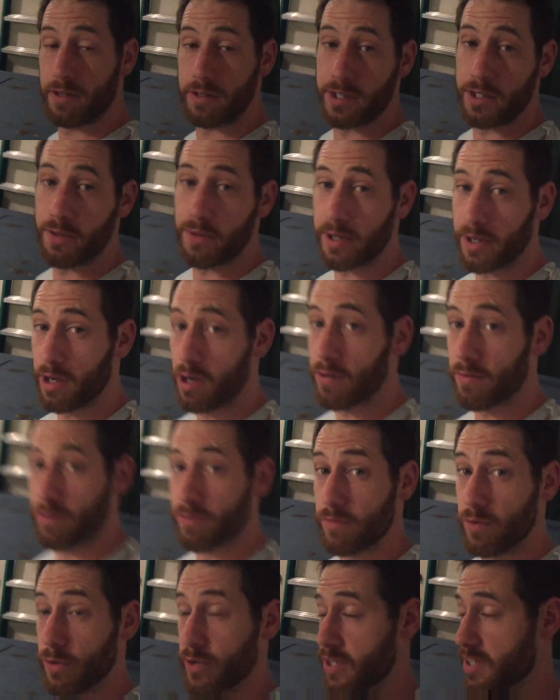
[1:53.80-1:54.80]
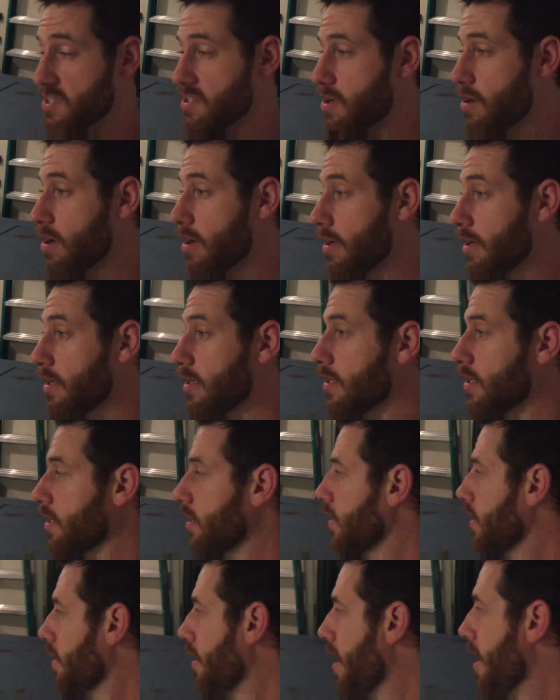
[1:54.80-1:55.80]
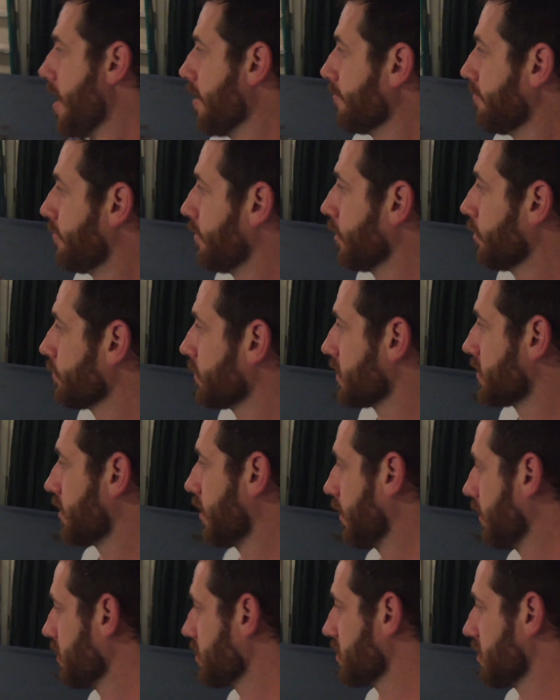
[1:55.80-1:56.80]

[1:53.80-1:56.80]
doing an overview of this car. I've filmed a ton of